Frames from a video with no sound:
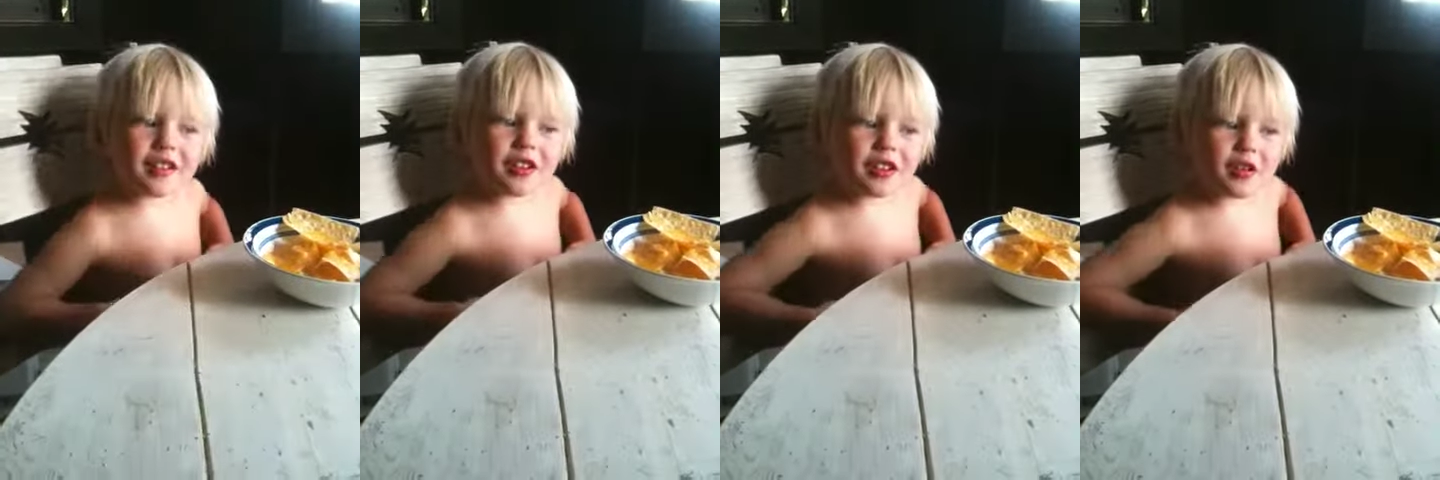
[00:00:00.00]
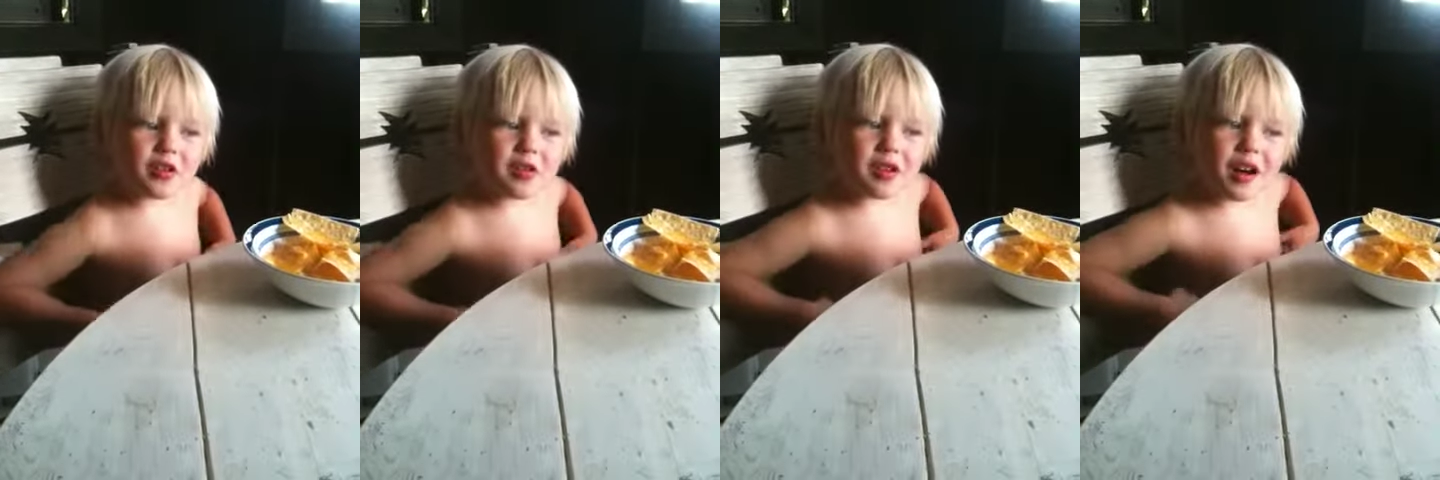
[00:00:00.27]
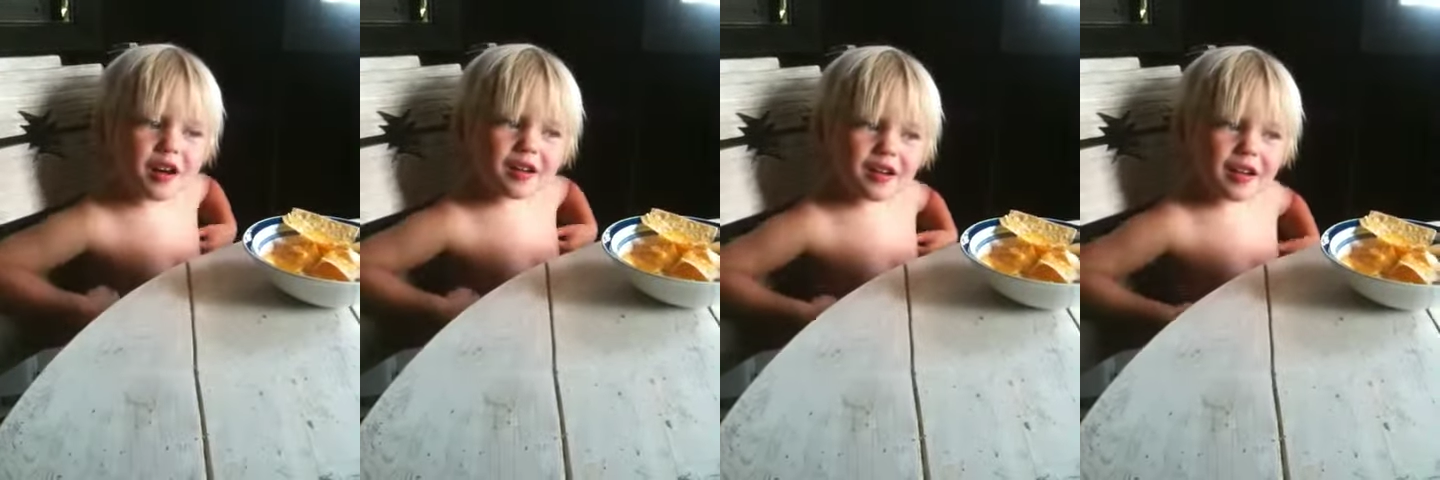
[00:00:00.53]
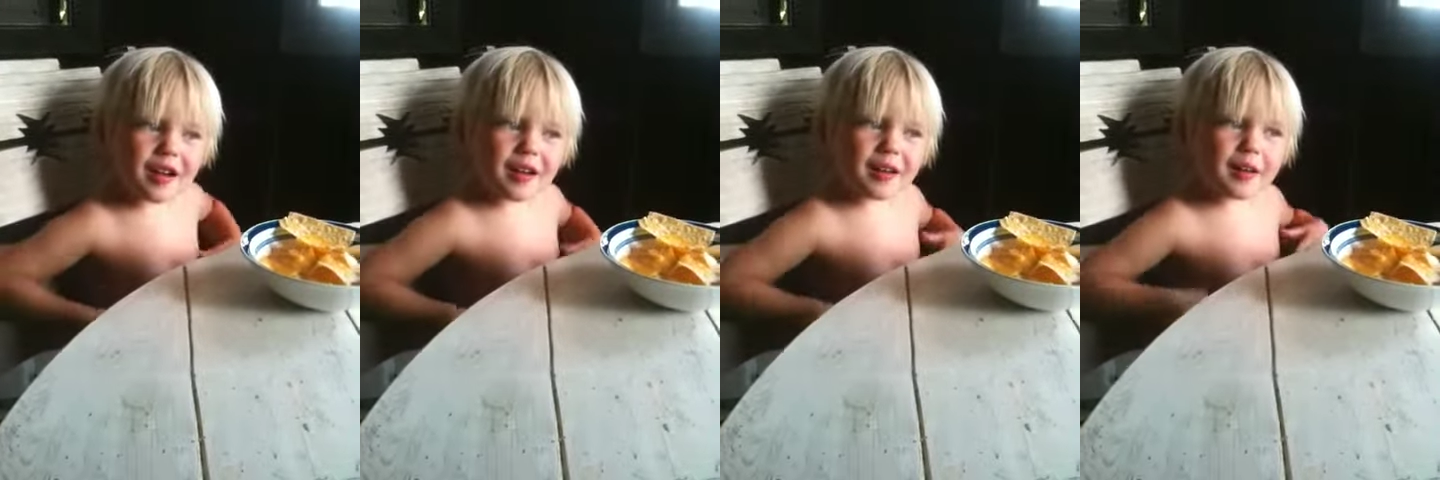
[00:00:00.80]
you know,
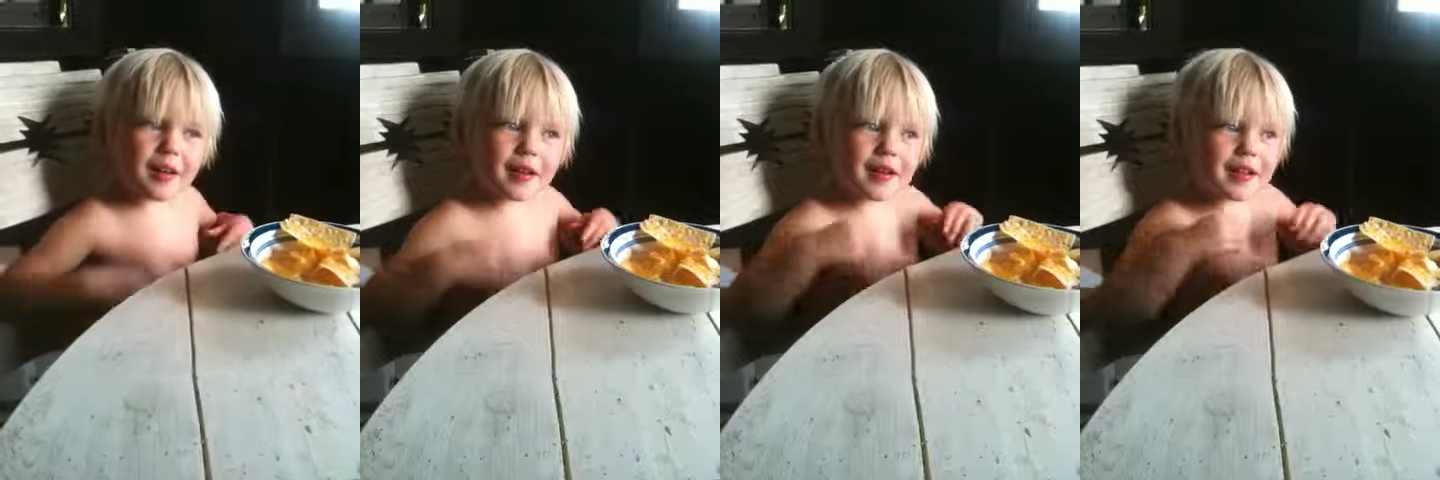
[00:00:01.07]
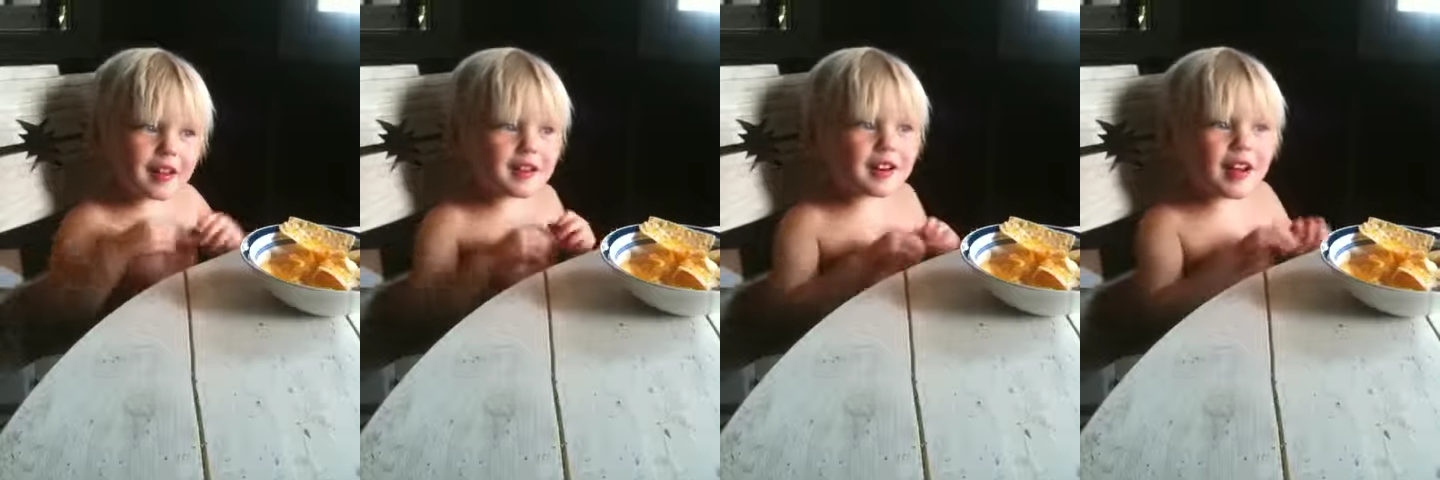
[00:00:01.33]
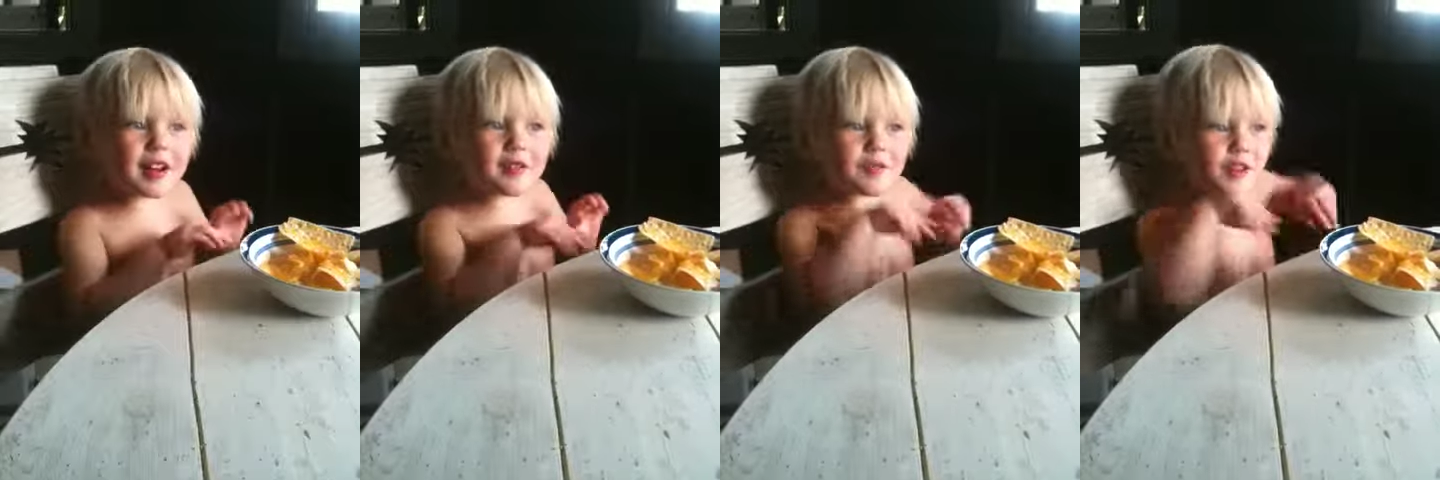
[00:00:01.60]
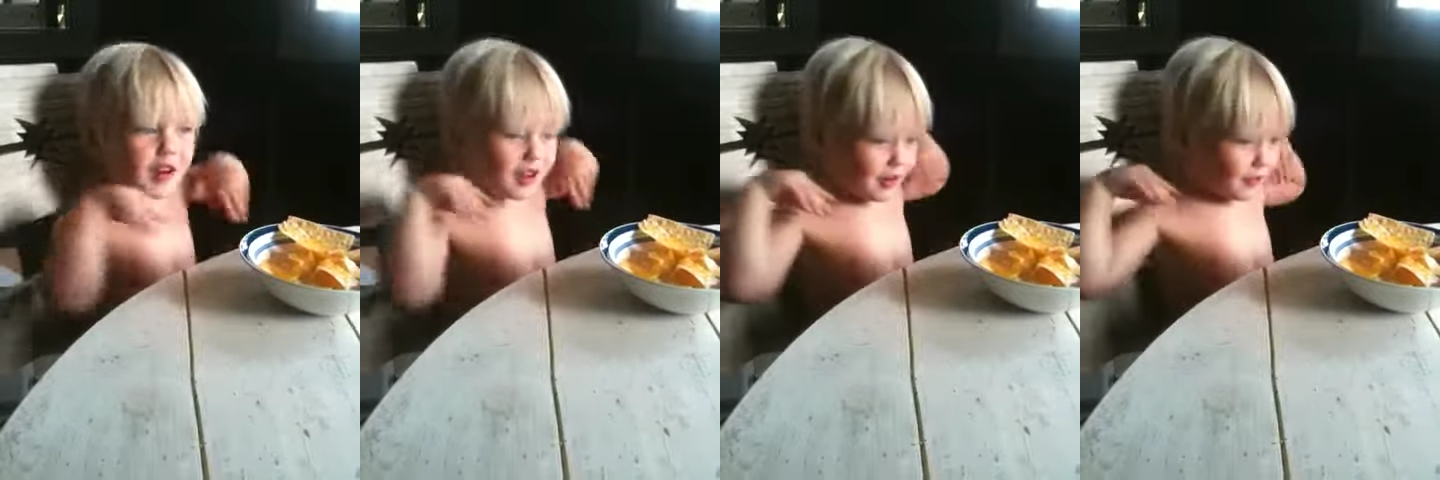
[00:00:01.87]
I
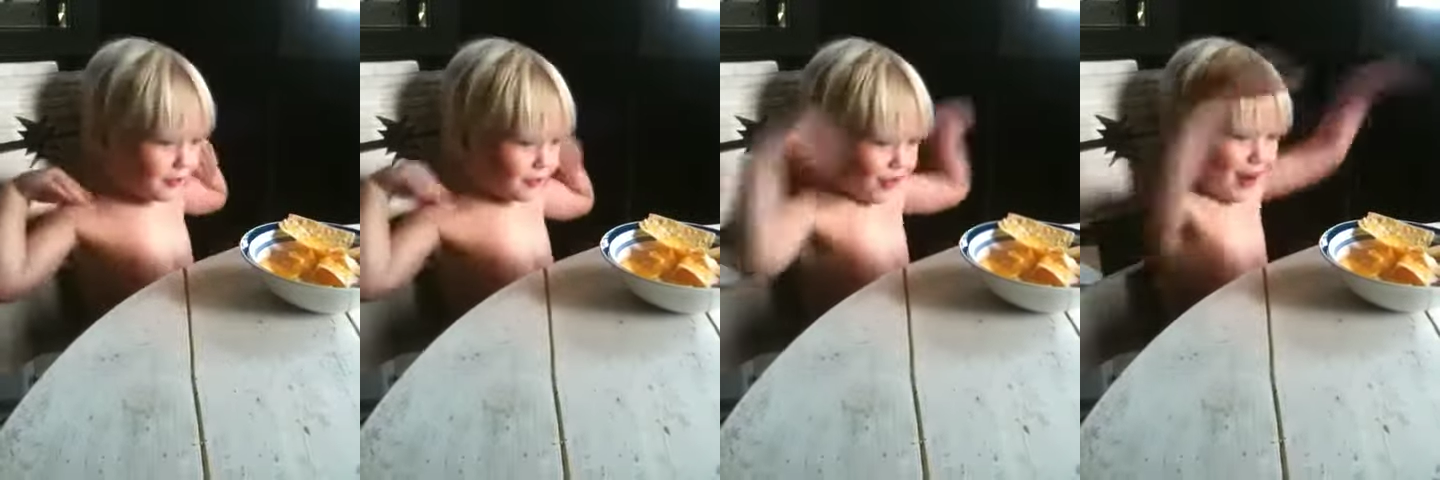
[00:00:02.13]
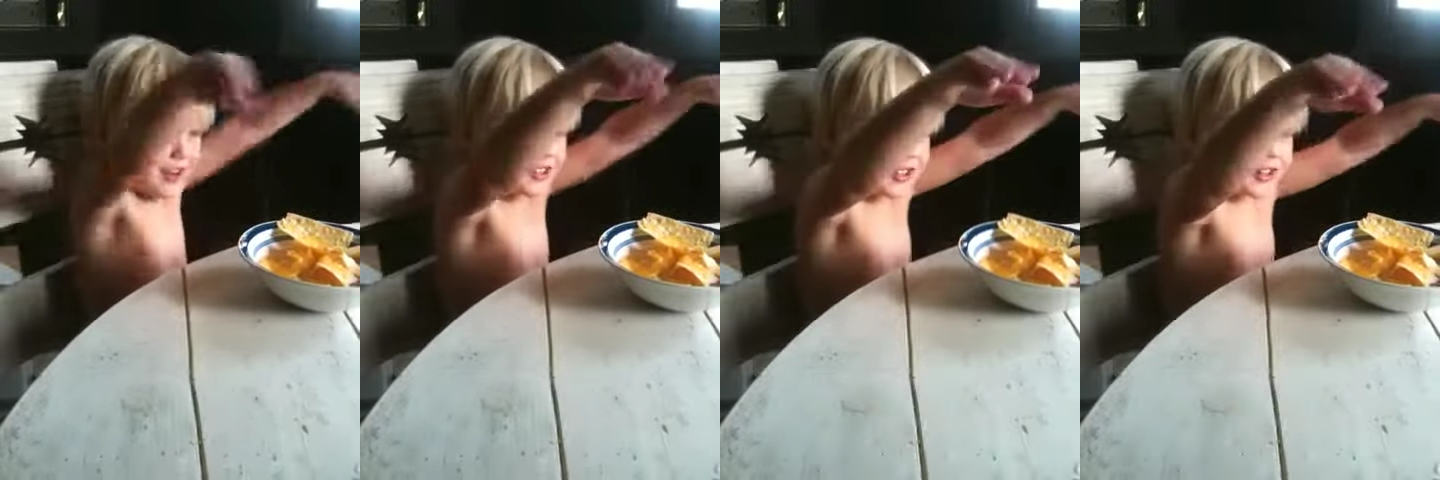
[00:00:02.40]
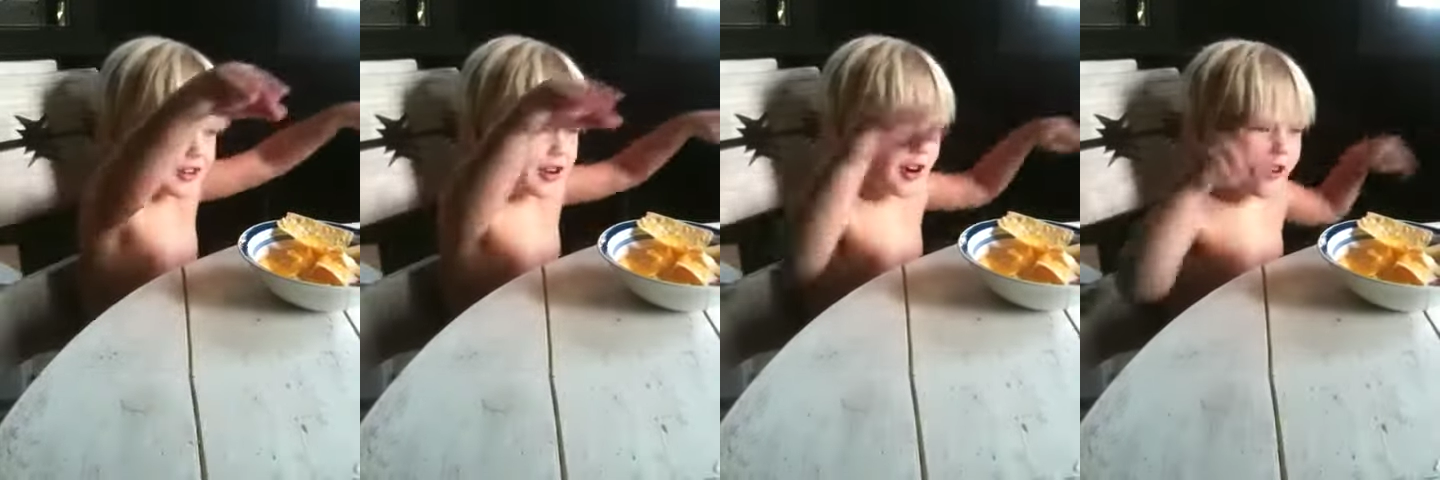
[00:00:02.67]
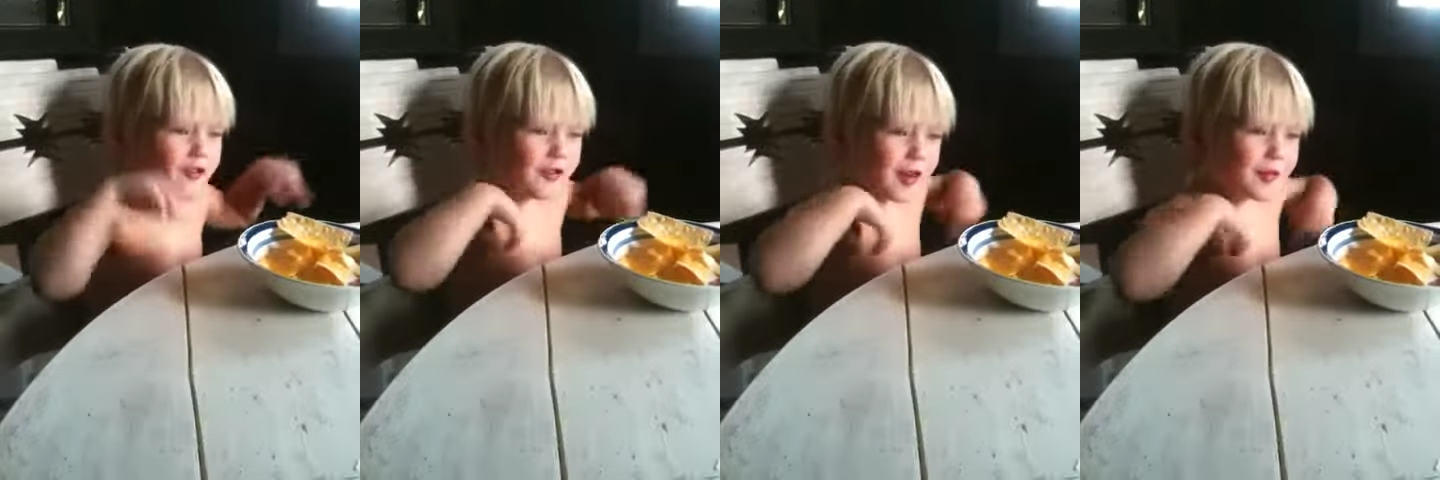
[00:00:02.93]
want a racing
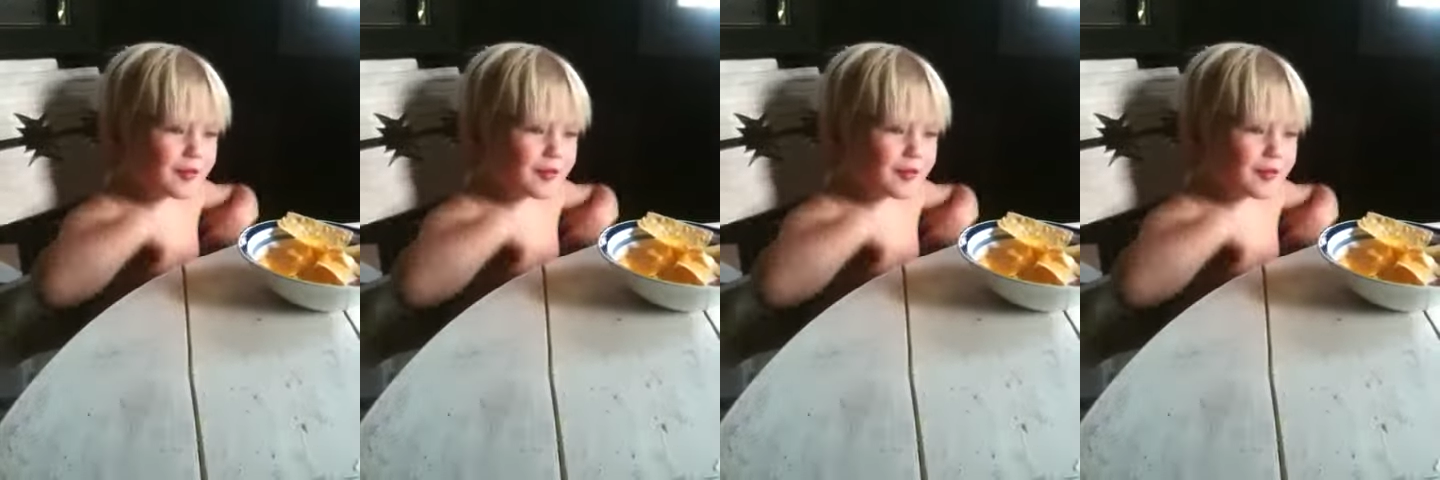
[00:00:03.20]
car